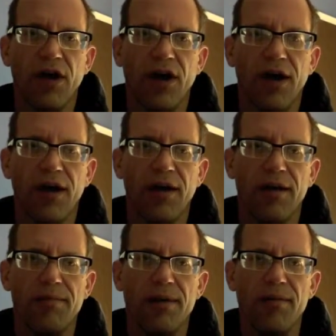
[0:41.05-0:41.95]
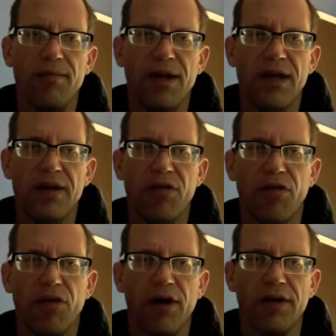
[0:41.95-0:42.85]
and many
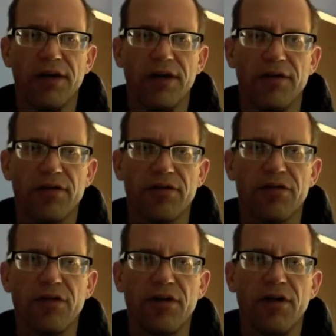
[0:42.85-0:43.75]
thought leaders.